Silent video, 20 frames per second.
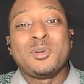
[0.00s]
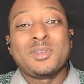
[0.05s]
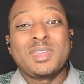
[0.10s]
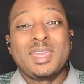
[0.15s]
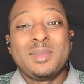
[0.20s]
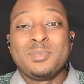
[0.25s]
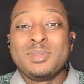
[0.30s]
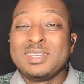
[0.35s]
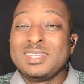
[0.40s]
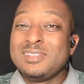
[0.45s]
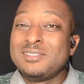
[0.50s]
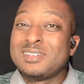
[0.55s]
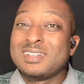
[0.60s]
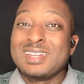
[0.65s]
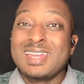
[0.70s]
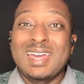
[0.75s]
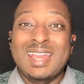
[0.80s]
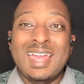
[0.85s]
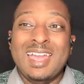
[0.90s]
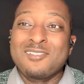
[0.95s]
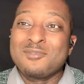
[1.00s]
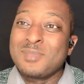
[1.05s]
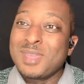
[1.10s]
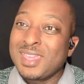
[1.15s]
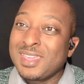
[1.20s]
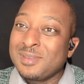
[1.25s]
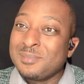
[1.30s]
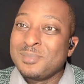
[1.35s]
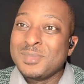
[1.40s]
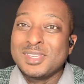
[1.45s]
Okay. Believe it or not, I've
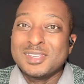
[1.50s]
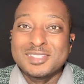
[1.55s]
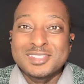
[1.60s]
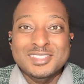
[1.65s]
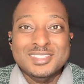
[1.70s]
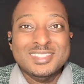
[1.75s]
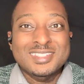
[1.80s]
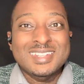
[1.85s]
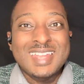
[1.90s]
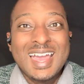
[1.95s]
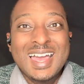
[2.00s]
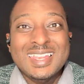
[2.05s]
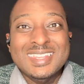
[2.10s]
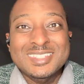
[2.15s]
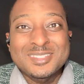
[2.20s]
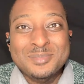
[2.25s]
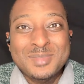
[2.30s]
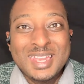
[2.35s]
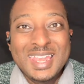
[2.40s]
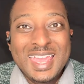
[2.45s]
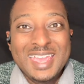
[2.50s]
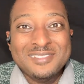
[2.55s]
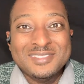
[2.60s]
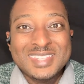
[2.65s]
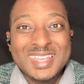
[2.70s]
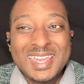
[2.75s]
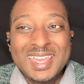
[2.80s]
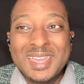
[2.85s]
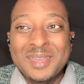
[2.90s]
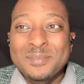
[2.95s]
made millions of dollars in my
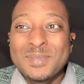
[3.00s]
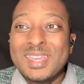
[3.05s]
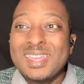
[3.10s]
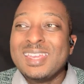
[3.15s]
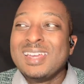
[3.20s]
lifetime.